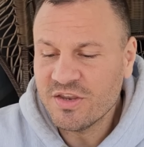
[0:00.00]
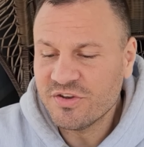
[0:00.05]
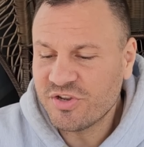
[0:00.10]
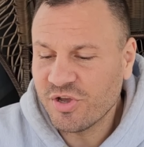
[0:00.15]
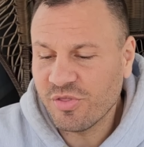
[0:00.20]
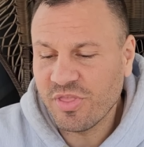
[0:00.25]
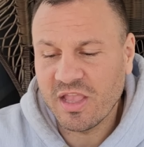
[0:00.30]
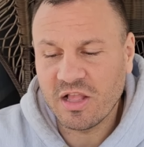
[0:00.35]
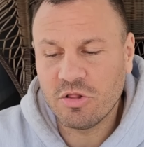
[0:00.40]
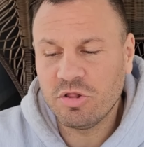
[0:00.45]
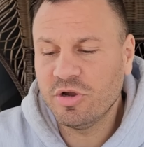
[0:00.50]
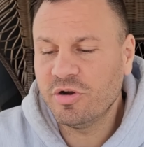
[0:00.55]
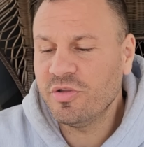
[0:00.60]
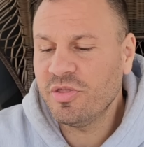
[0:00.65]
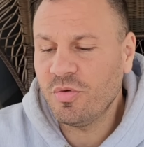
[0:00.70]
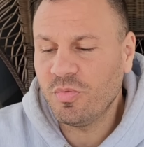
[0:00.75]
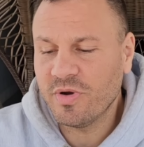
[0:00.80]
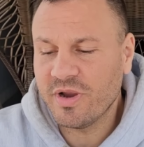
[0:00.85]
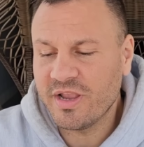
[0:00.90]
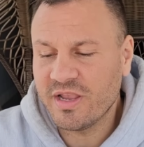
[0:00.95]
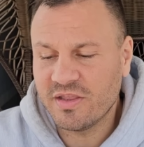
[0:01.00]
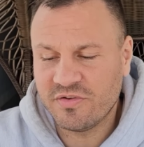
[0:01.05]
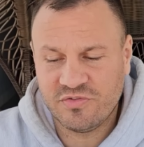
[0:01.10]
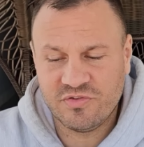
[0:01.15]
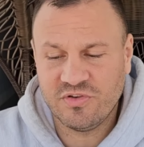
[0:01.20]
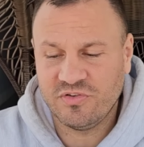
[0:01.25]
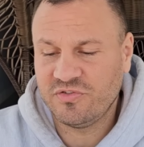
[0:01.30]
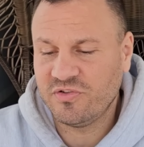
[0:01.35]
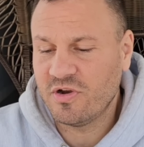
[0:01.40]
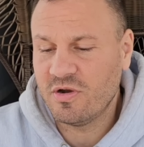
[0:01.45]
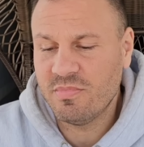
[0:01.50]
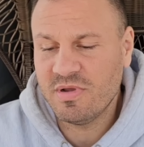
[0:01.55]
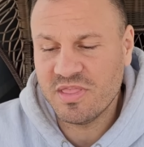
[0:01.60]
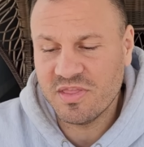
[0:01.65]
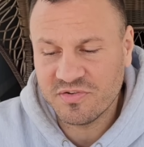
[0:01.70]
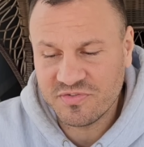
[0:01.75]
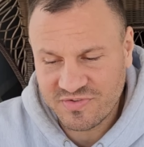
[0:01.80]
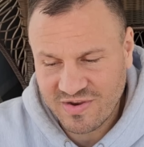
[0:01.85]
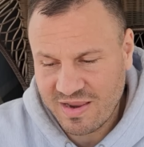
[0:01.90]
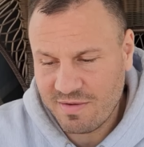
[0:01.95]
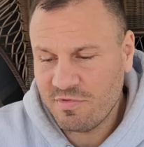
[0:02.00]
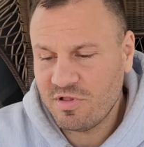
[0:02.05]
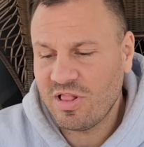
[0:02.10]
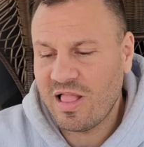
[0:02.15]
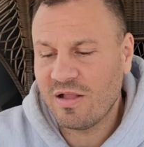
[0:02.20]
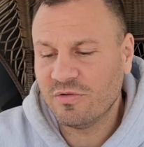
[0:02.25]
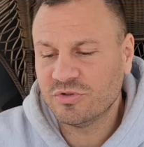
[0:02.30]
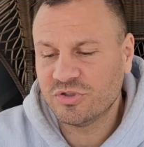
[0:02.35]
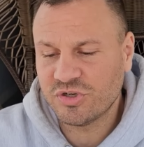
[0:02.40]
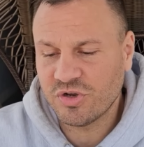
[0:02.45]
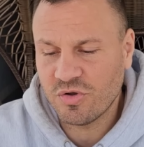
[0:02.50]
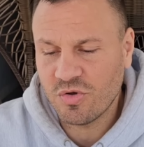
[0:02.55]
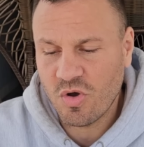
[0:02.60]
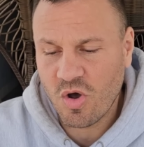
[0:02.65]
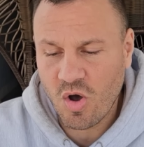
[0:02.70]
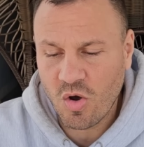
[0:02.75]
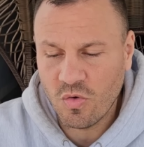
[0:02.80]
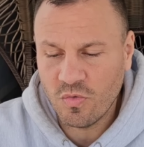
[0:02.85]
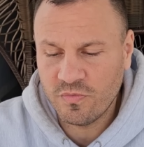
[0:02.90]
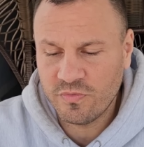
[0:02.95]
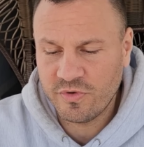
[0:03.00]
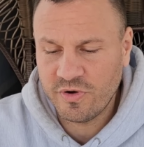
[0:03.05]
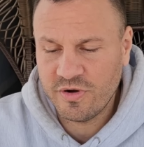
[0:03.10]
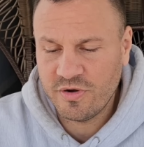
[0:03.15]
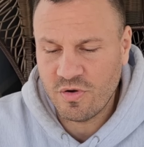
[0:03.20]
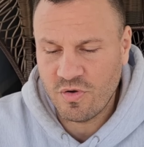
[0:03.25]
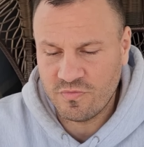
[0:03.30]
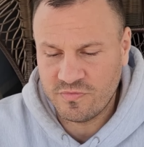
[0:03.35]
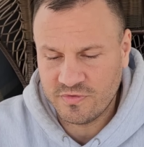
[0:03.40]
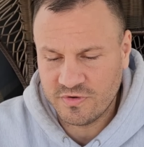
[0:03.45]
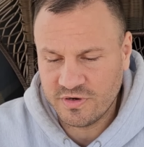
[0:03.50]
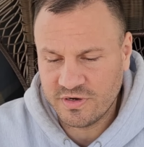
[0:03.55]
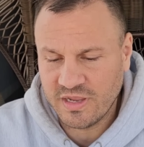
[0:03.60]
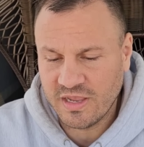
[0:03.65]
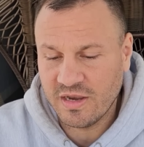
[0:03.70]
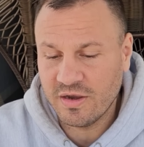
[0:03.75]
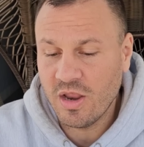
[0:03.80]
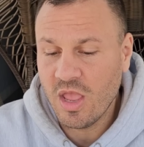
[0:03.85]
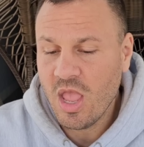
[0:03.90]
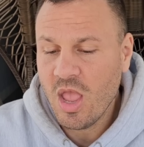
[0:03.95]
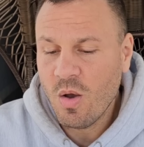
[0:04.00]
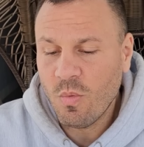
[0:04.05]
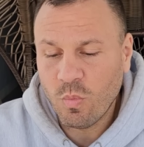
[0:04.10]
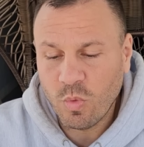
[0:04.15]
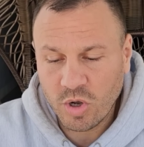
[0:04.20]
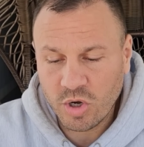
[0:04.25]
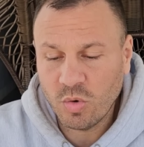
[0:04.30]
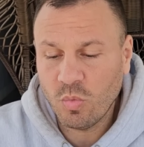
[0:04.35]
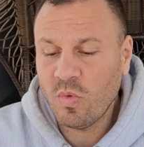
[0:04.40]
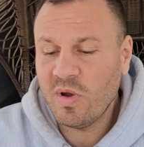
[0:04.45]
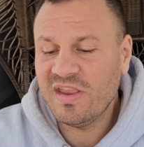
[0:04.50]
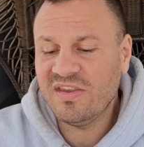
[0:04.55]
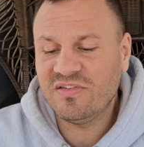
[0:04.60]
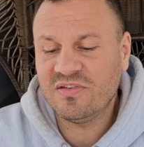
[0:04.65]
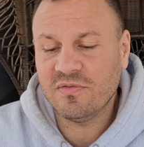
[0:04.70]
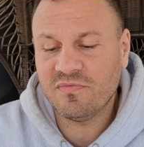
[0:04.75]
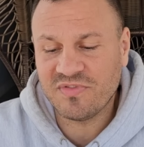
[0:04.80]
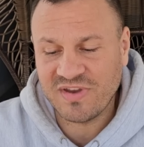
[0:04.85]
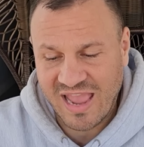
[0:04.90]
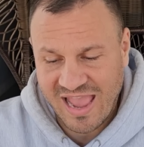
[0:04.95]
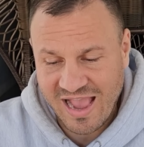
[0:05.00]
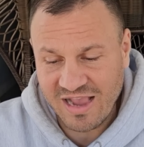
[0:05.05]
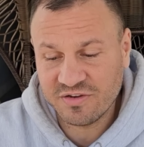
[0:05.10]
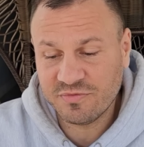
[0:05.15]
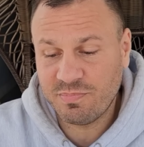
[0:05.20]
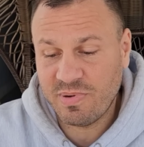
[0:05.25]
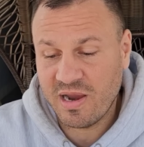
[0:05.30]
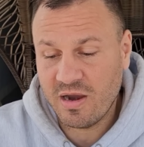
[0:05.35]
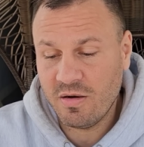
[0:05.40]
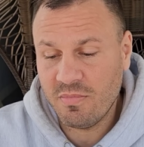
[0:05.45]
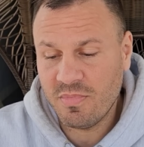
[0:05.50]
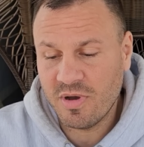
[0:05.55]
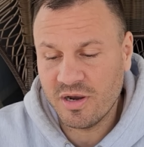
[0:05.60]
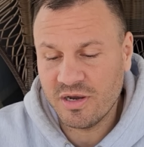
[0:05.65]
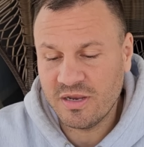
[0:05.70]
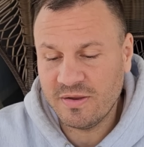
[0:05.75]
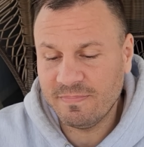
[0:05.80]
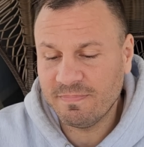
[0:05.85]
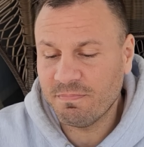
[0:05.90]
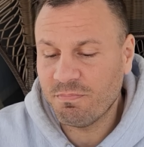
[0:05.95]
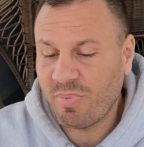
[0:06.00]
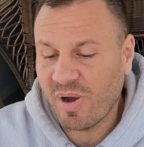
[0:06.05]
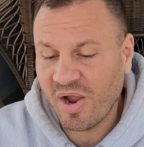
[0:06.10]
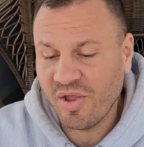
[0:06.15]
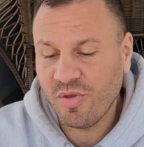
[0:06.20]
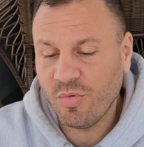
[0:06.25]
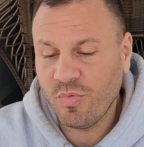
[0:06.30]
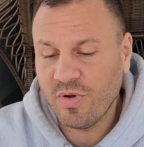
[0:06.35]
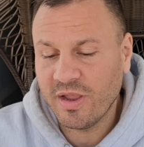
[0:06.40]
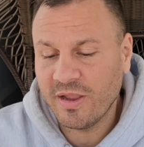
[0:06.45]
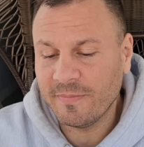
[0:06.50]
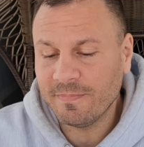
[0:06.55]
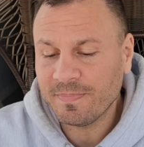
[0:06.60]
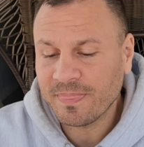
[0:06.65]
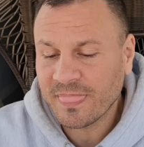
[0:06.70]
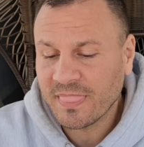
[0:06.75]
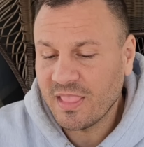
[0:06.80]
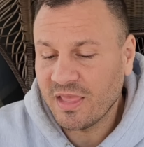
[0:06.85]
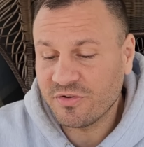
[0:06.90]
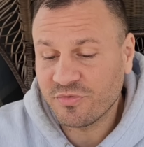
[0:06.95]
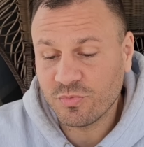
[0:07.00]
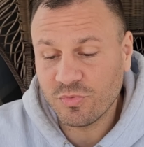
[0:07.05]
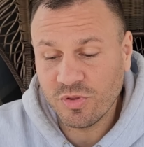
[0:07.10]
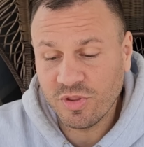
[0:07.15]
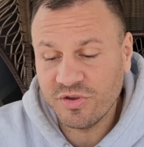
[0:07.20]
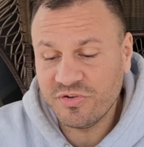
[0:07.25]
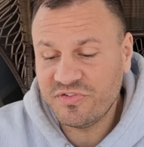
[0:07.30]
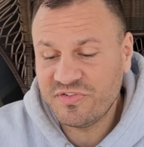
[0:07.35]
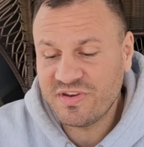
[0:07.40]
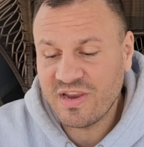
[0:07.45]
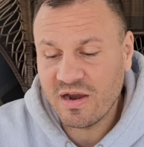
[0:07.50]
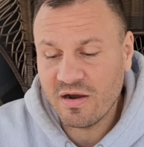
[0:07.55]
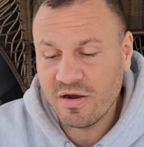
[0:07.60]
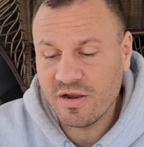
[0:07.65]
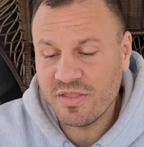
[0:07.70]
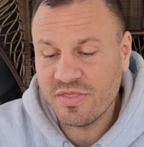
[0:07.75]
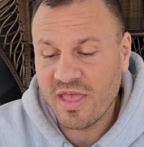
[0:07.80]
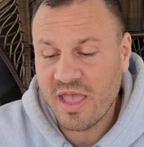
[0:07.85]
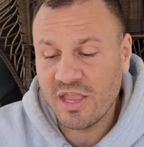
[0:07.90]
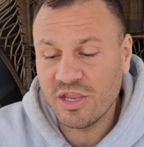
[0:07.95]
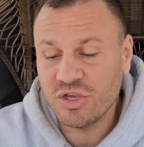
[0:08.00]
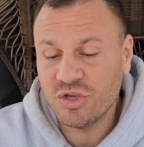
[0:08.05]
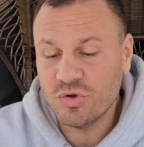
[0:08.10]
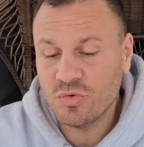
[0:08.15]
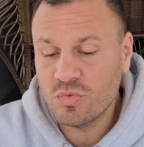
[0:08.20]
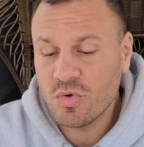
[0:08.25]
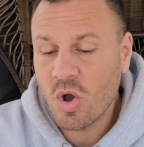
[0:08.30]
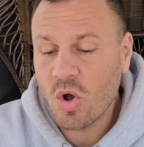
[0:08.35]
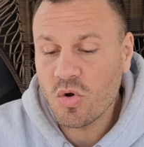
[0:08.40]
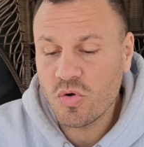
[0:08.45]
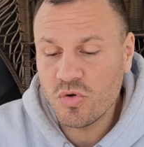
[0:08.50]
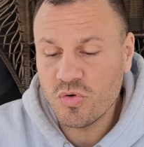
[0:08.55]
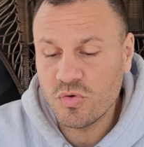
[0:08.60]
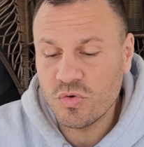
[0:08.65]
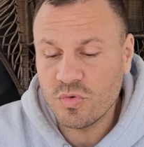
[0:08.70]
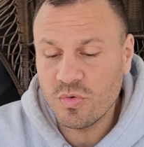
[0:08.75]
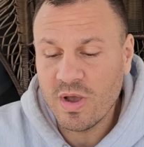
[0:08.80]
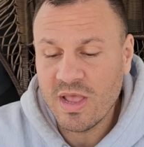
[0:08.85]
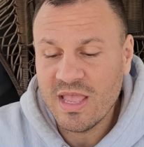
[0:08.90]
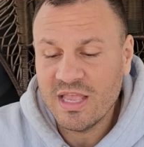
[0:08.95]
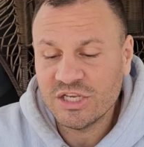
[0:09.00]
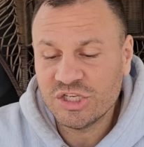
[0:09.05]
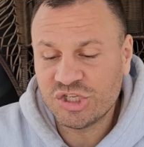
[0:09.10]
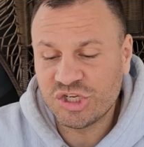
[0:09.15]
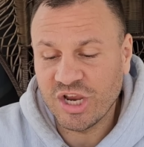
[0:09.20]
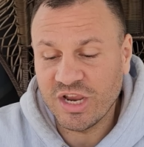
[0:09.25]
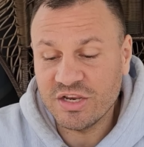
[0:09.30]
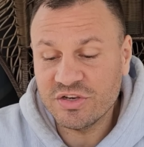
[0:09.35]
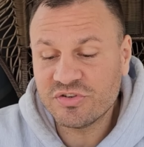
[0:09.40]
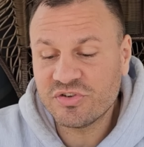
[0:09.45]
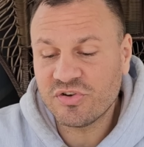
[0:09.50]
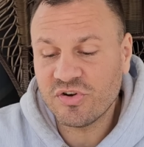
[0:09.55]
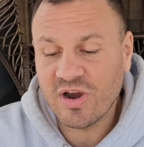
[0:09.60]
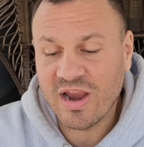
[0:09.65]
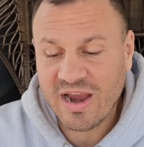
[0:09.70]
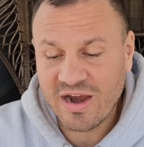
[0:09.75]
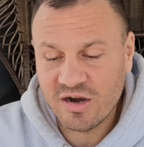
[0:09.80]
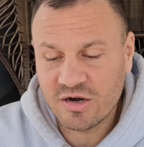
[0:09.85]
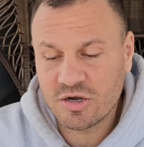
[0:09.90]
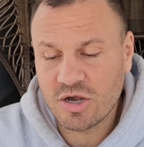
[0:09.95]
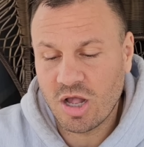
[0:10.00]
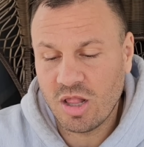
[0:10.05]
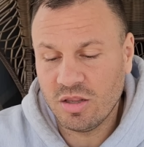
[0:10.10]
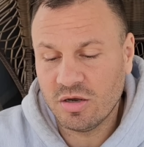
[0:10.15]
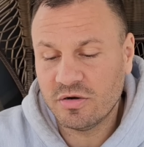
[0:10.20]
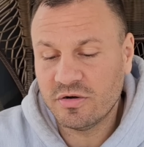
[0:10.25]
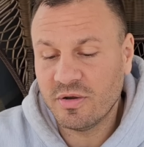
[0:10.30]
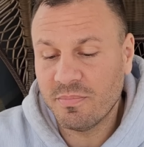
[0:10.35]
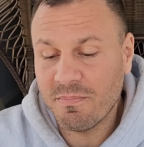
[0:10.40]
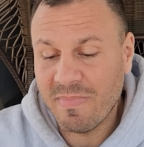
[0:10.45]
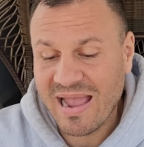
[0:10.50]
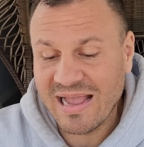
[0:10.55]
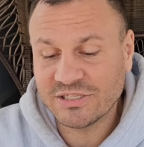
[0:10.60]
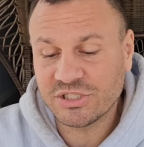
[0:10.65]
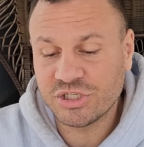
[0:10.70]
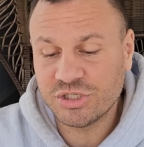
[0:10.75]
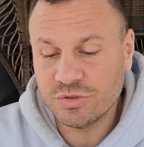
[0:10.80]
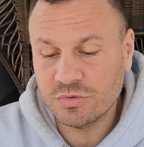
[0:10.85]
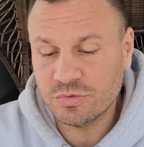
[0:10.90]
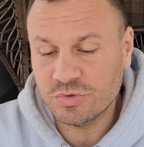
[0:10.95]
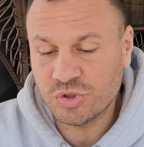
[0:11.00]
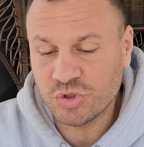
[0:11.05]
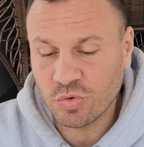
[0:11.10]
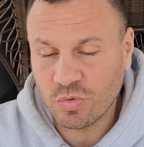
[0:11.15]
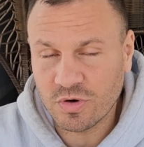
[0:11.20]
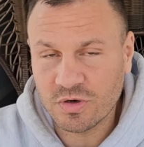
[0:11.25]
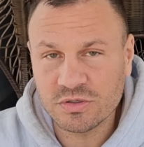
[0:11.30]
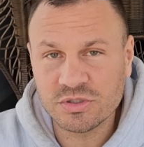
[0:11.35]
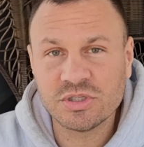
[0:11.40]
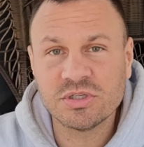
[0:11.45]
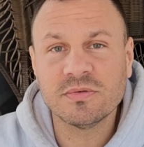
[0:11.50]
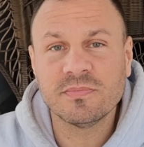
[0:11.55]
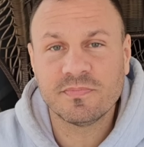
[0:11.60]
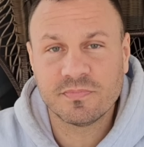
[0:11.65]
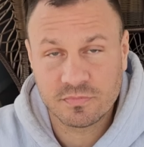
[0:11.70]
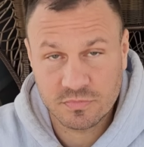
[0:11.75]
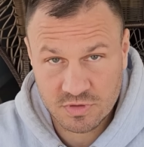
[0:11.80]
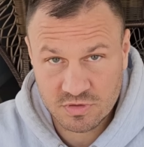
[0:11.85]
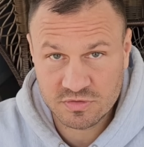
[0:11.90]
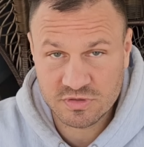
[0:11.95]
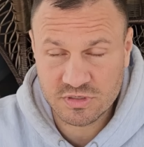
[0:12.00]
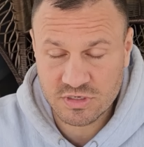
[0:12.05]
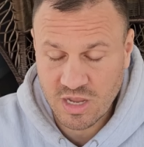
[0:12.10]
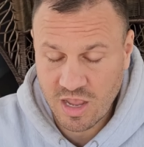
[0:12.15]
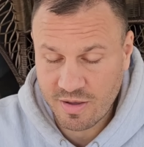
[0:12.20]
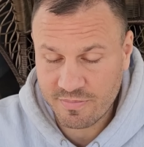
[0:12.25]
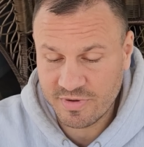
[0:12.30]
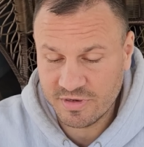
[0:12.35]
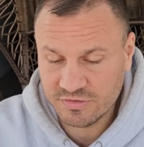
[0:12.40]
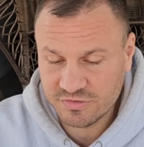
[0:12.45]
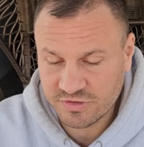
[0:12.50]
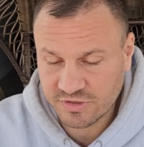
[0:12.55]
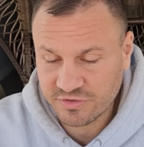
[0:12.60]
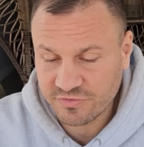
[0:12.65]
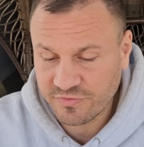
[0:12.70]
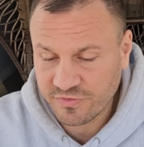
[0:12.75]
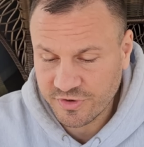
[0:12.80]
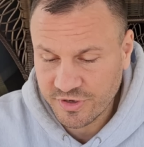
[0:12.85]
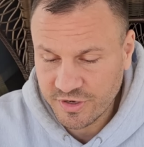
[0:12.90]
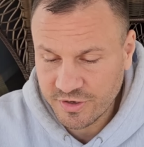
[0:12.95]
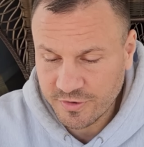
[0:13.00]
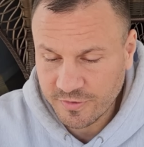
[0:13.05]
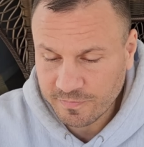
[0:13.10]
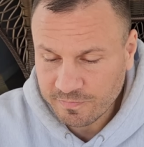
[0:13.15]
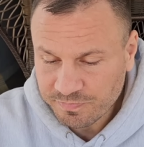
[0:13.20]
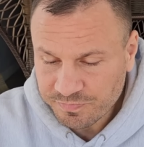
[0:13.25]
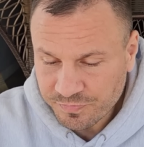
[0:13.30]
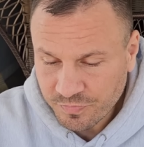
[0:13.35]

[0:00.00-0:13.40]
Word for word: Till they clear the ring, it's just going to be the same clown show over and over again. What a waste of taxpayer money. By the way, that's really scary that you know who changed her hair color to match you, George. There's a comment just for you.